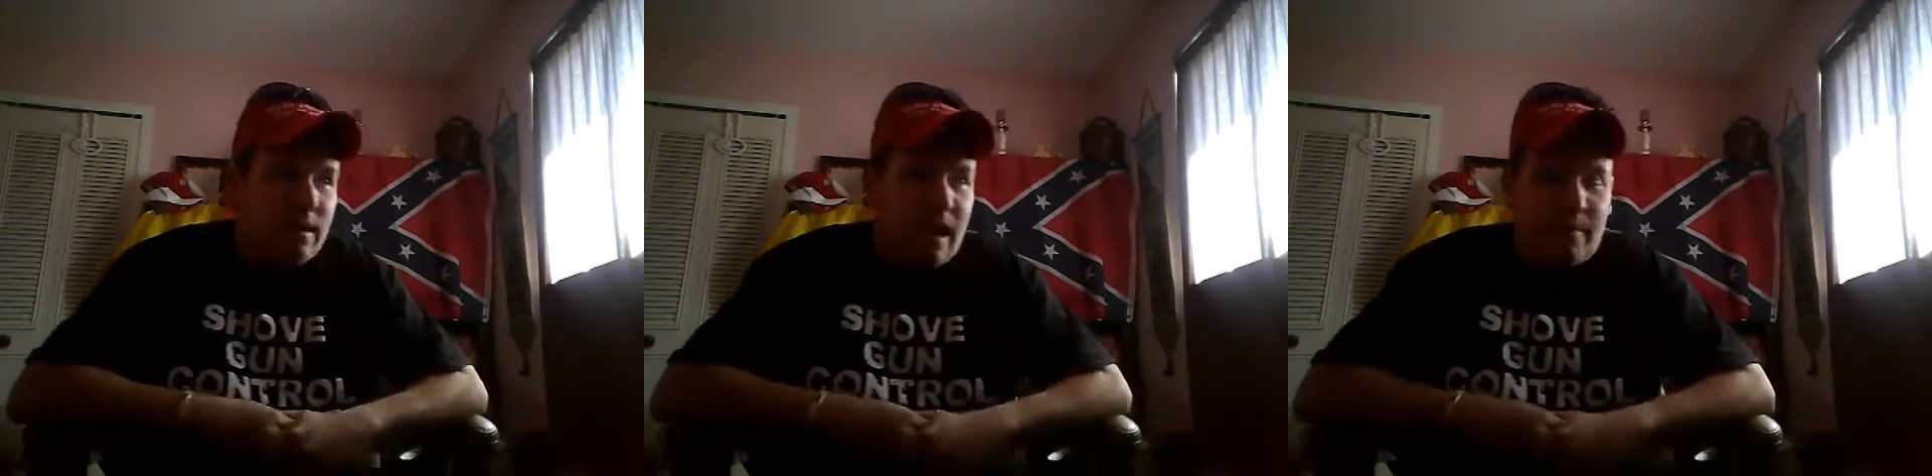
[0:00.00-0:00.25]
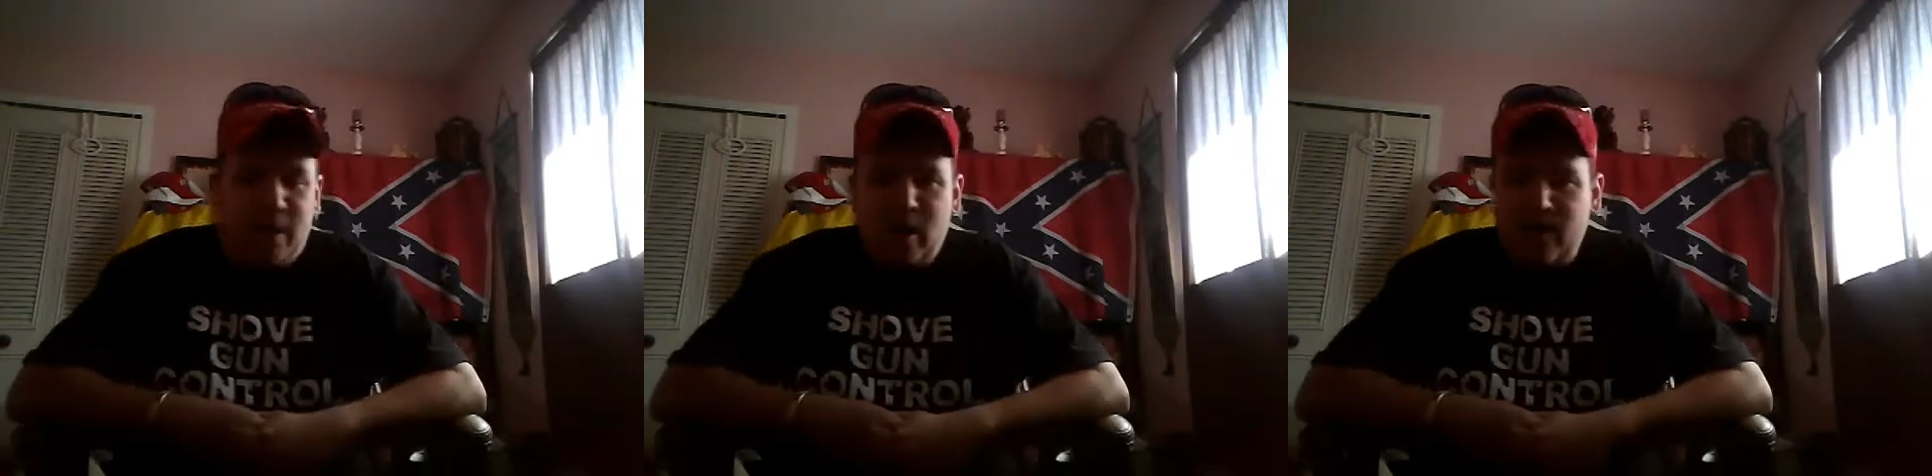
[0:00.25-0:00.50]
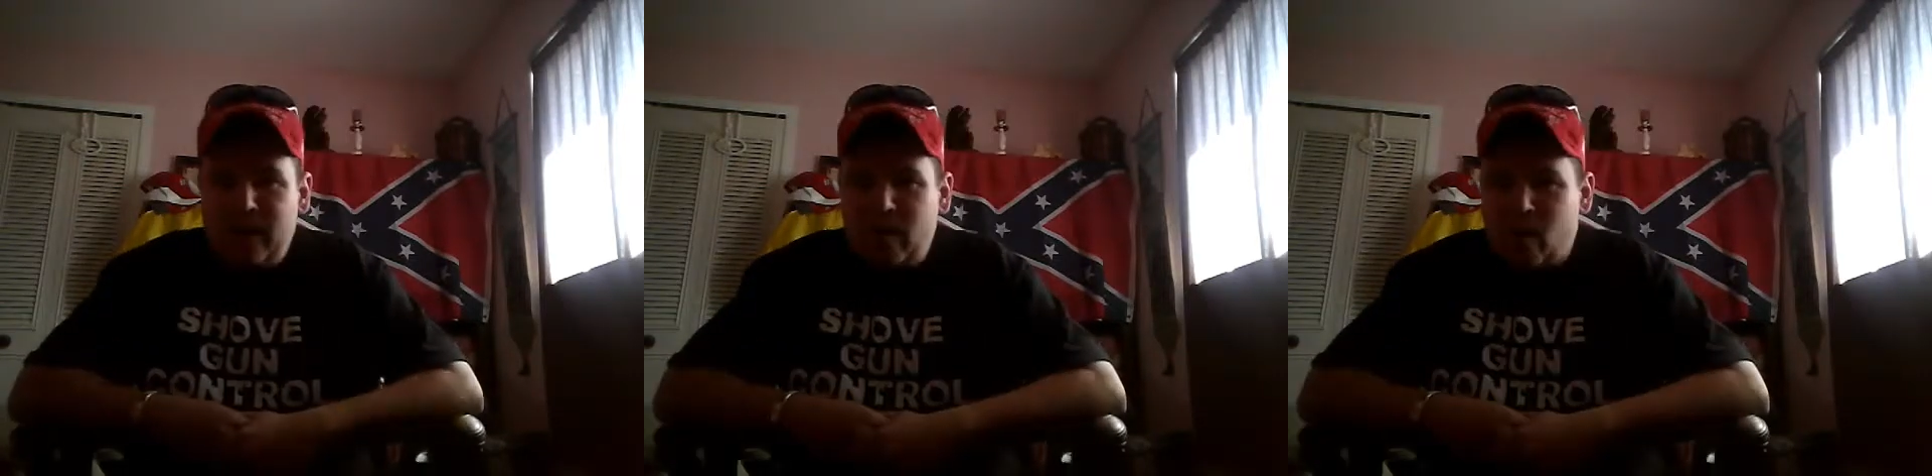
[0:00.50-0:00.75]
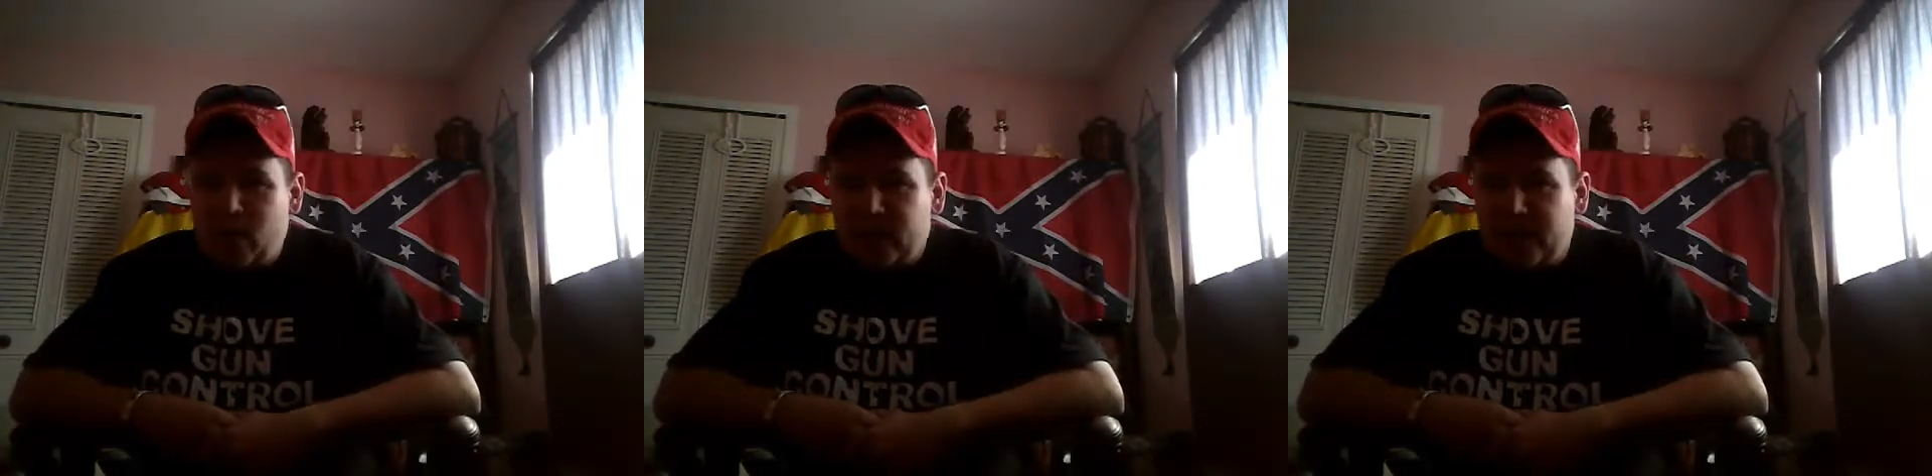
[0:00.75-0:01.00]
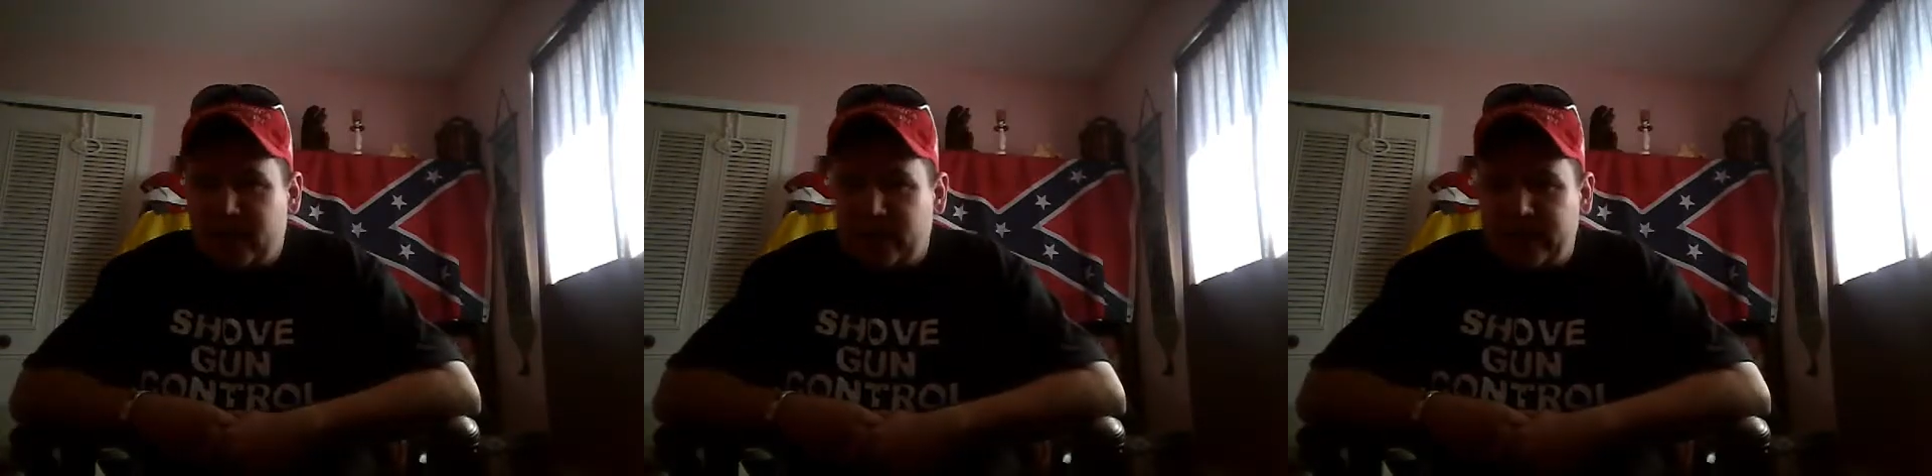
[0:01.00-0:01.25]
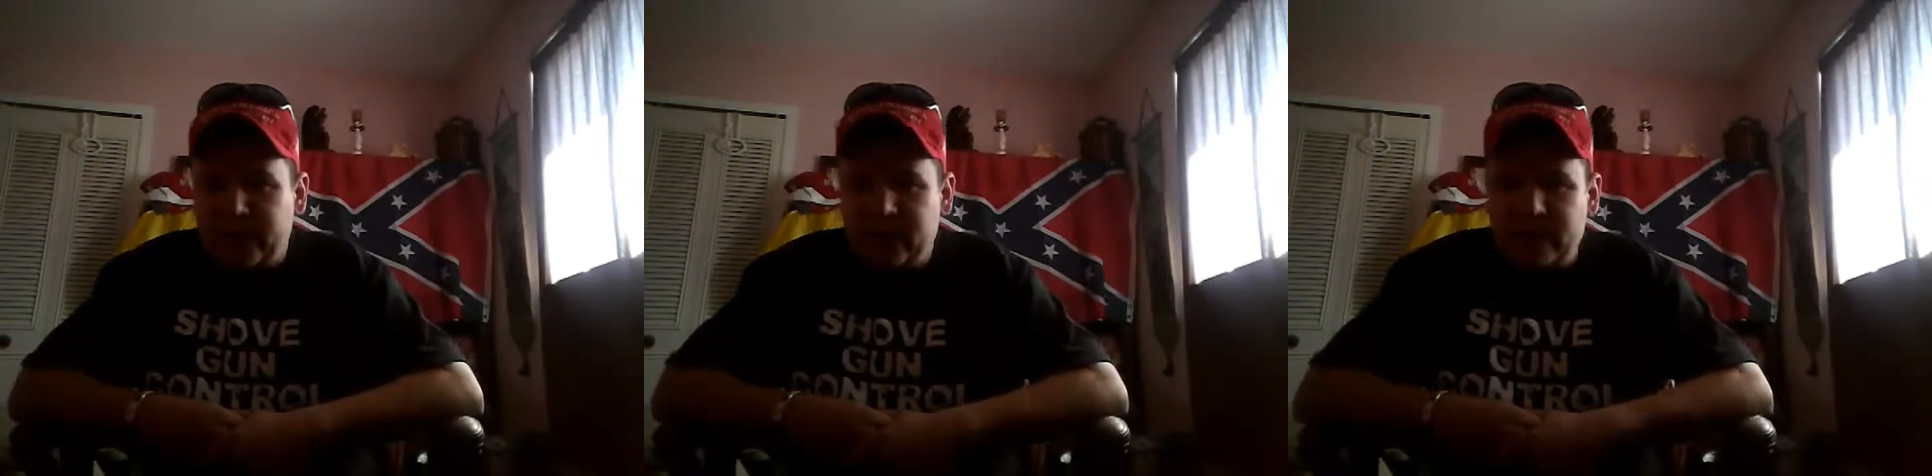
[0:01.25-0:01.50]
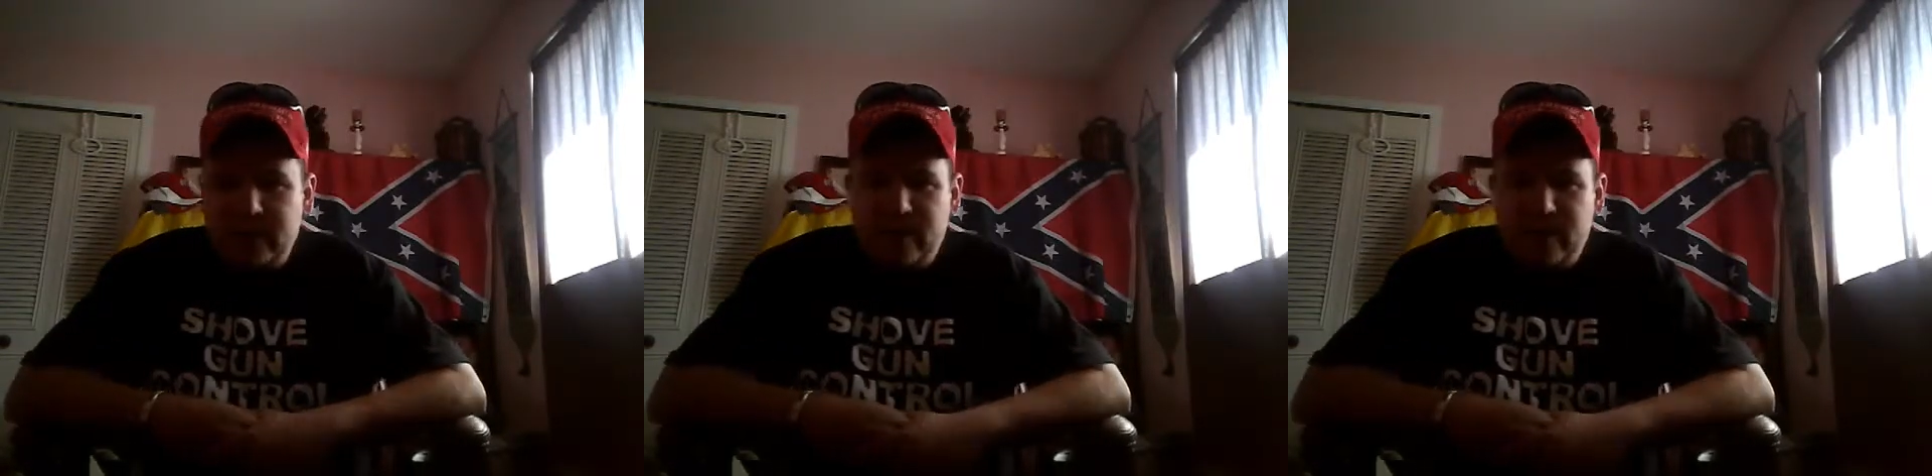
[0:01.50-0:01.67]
I'm all about open carry,